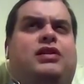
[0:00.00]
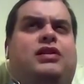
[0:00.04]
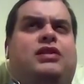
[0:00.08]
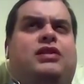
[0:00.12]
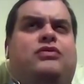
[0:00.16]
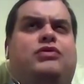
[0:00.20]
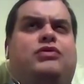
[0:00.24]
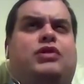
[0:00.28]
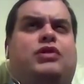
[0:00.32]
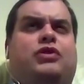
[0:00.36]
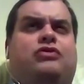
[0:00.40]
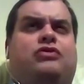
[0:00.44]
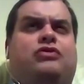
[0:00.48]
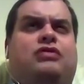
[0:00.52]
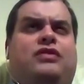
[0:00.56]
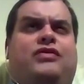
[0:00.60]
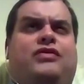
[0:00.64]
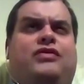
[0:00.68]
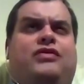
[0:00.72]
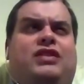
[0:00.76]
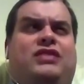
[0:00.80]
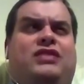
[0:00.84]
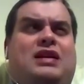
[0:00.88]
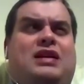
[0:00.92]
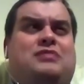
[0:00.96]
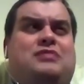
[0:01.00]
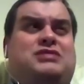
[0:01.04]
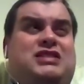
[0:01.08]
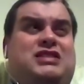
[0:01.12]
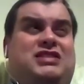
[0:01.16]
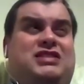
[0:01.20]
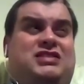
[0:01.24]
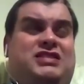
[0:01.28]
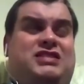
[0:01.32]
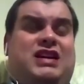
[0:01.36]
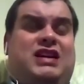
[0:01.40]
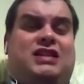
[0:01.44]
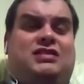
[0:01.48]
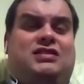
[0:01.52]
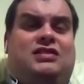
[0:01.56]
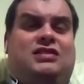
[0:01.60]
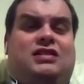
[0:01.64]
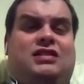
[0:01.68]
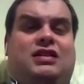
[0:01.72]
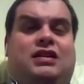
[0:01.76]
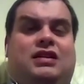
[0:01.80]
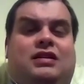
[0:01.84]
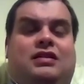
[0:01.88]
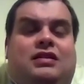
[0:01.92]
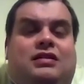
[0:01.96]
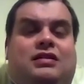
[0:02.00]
you've not driven is the MG6, isn't it?